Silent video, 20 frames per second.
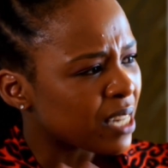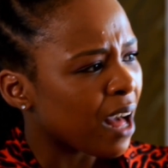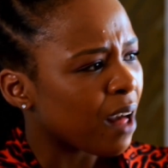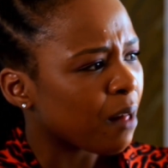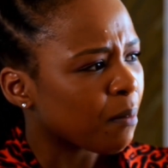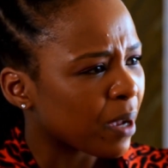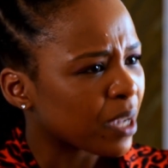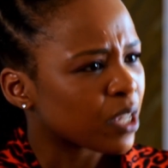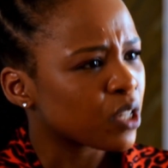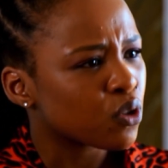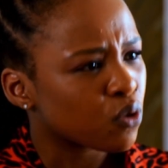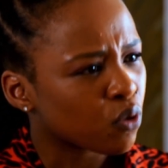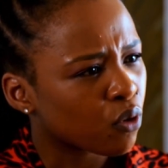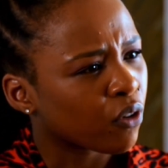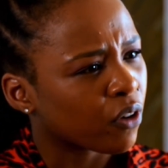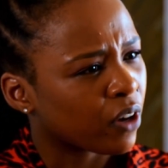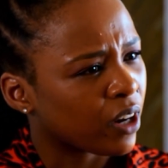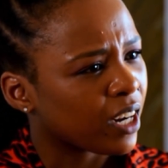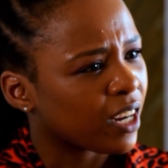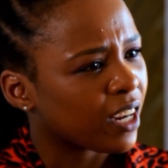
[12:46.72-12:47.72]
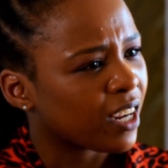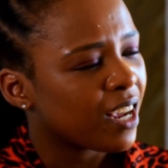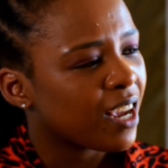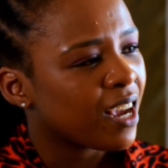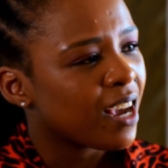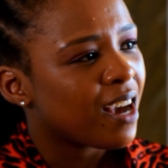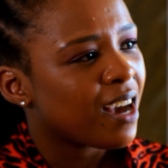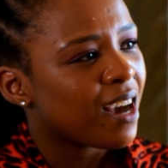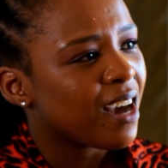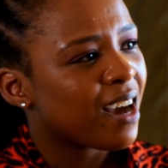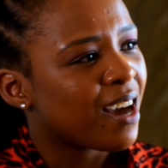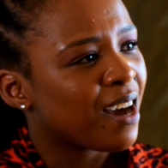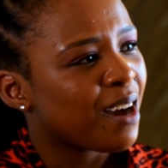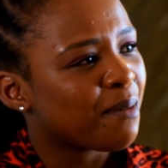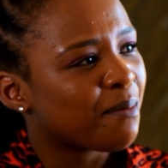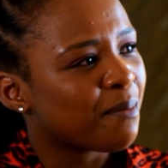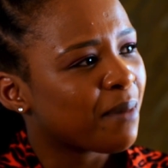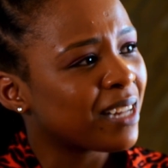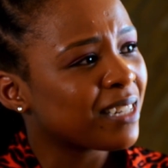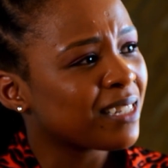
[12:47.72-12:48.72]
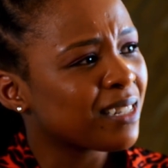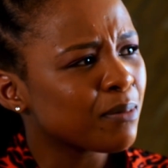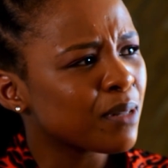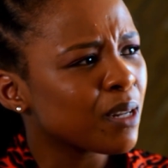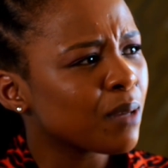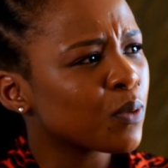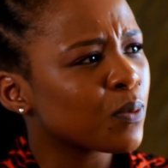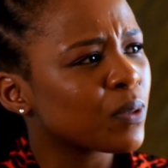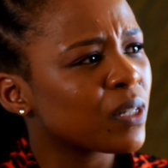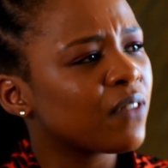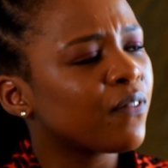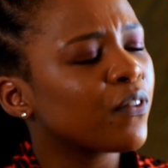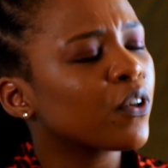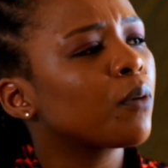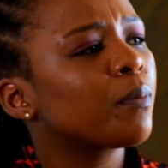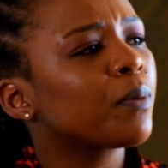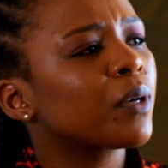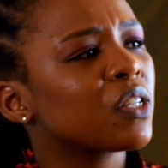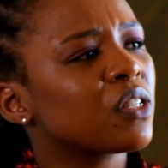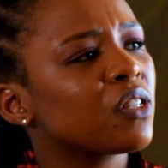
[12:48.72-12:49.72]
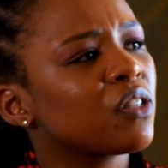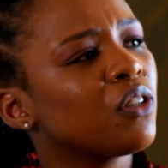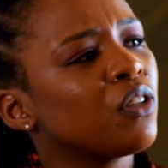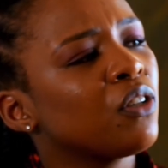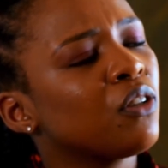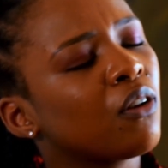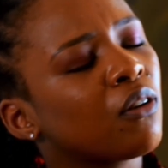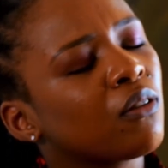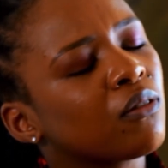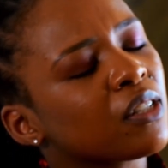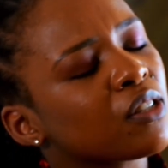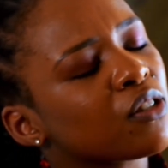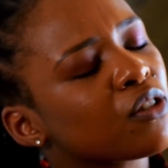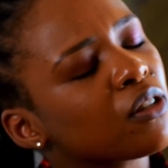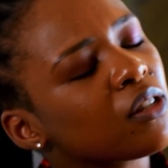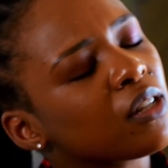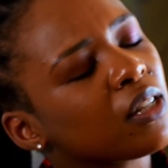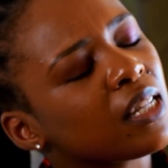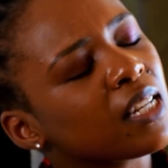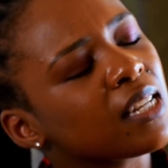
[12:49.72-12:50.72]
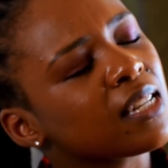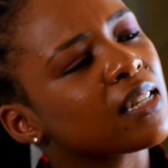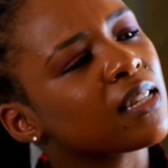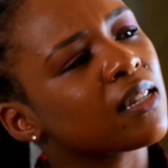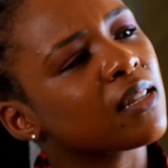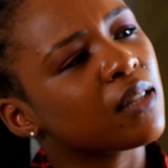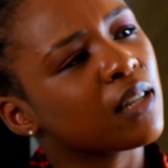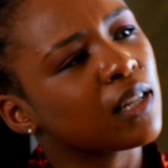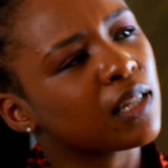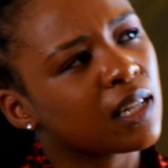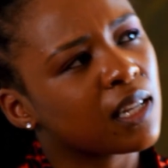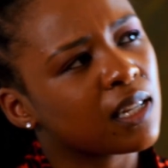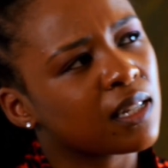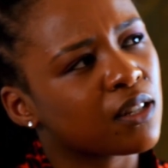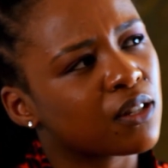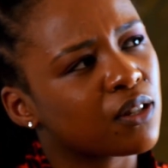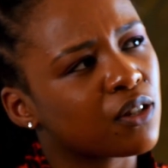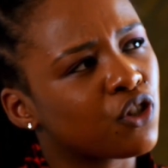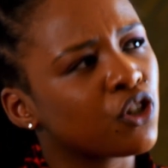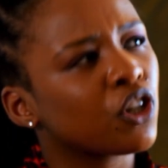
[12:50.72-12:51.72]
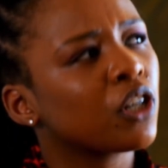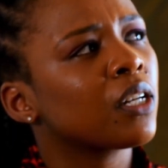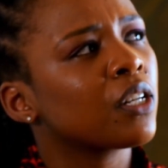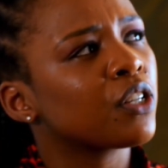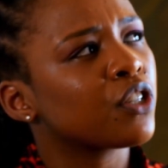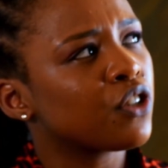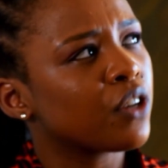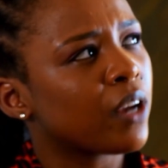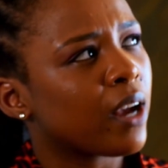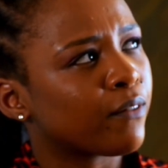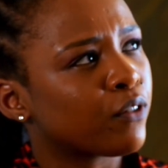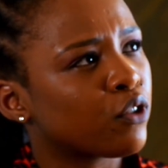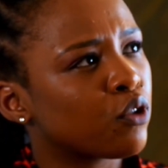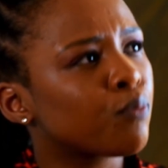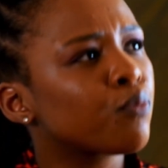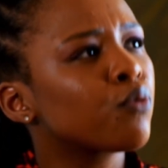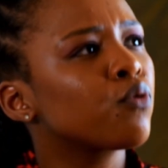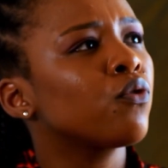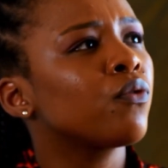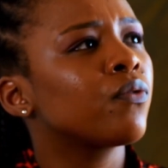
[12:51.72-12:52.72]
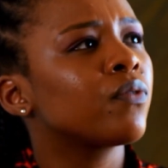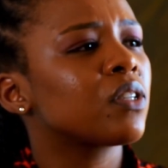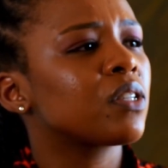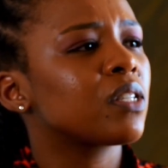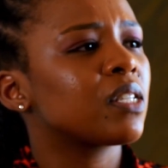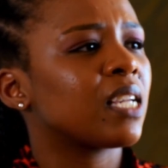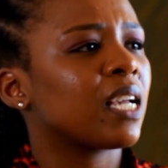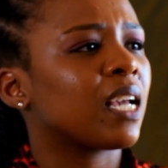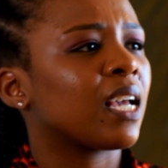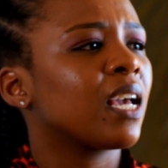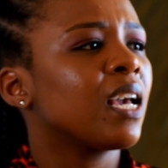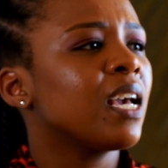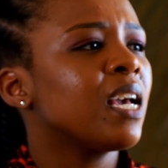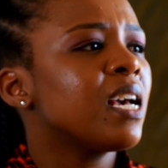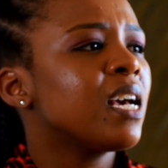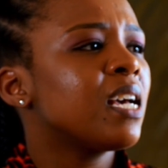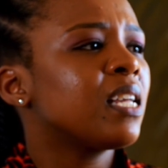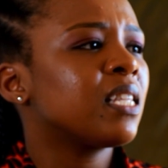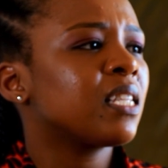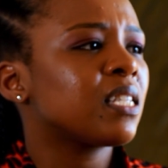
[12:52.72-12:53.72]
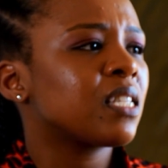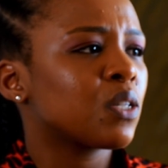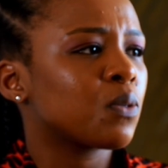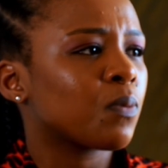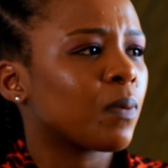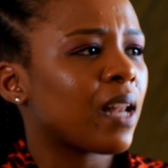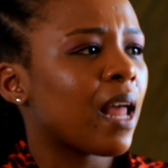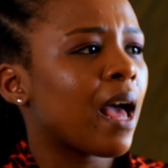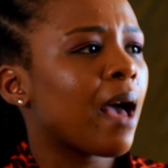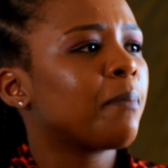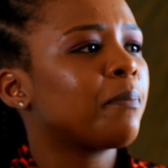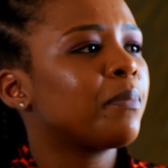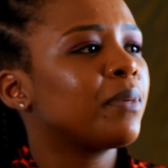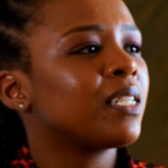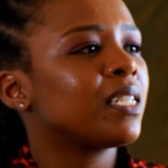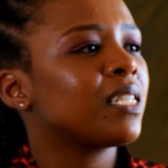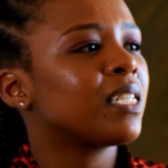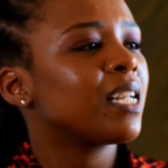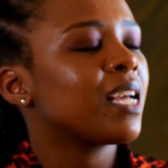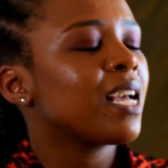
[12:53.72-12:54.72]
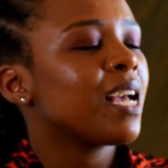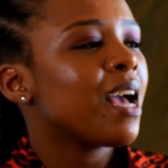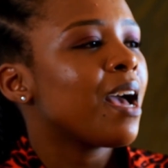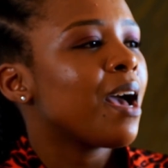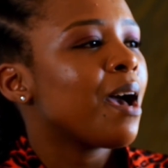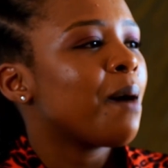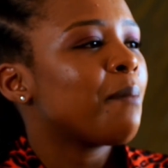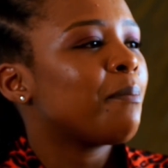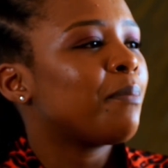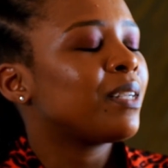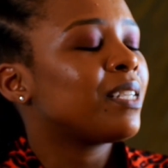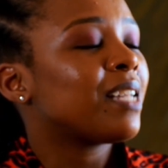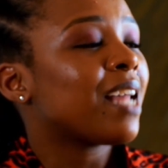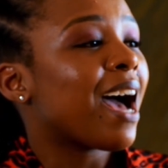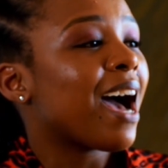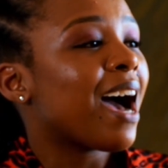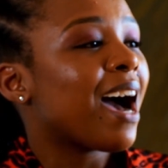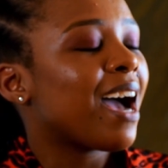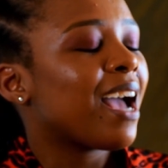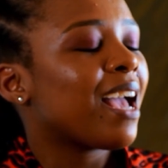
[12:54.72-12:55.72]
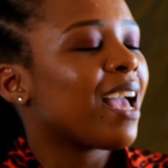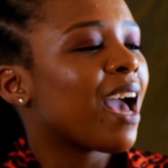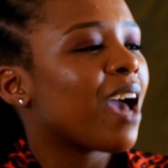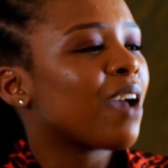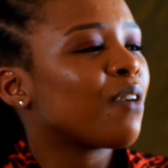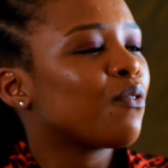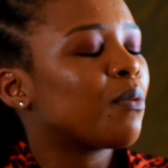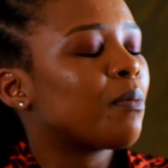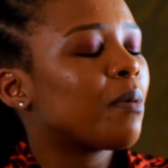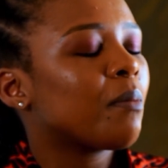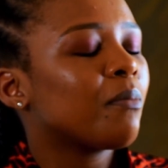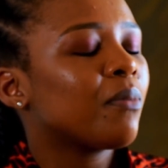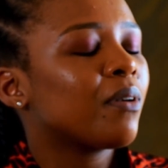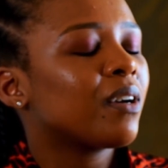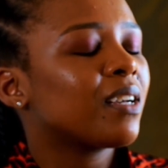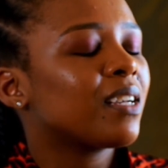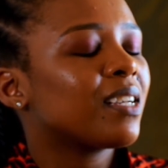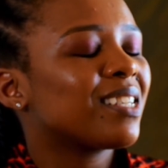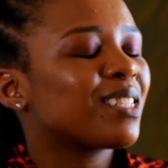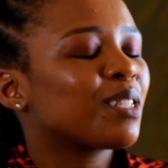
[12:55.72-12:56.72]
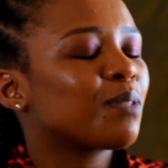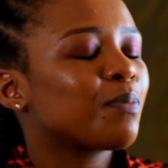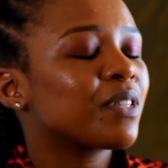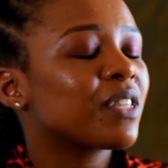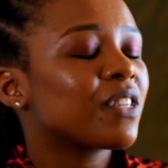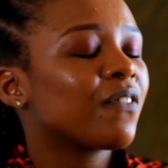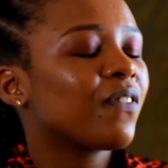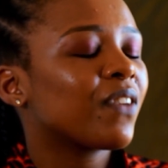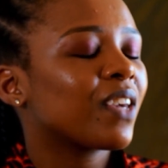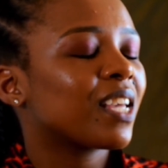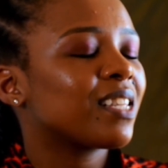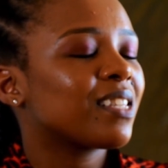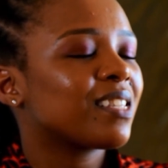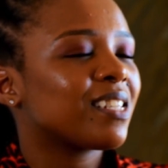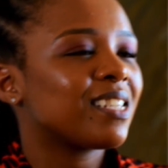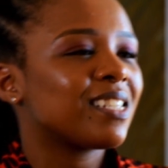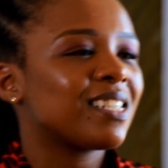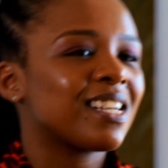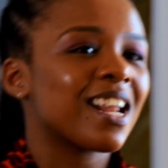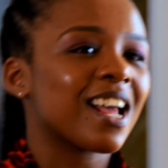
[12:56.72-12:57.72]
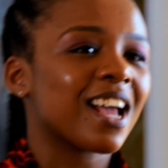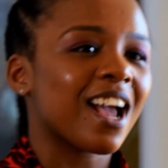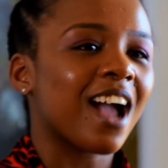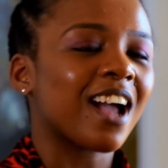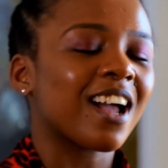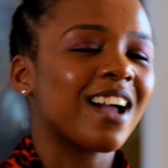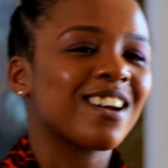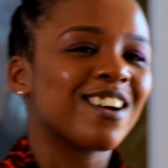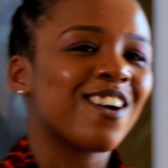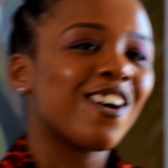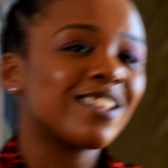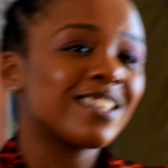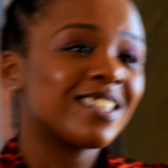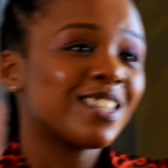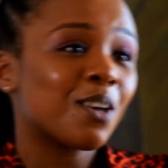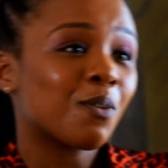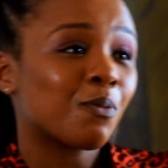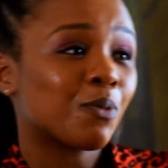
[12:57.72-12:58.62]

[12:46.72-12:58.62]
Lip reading: tell my story? And sometimes it was difficult because there's certain things as a journalist you have to prove and to say this is what happened. But I remember a specific incident, and I can't